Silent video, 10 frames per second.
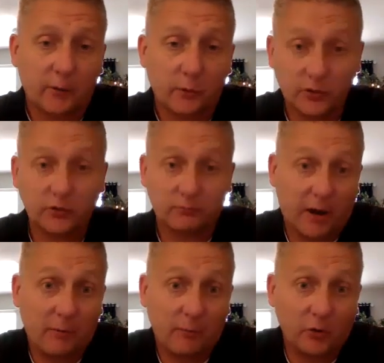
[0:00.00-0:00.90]
which is
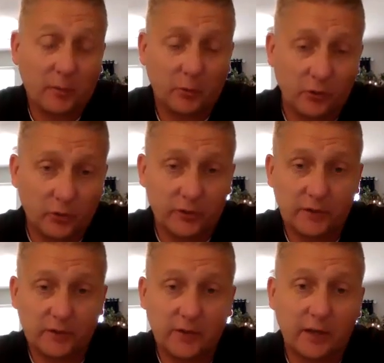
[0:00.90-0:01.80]
how most people do it
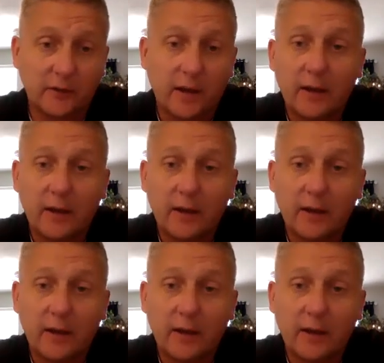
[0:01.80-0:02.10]
these days.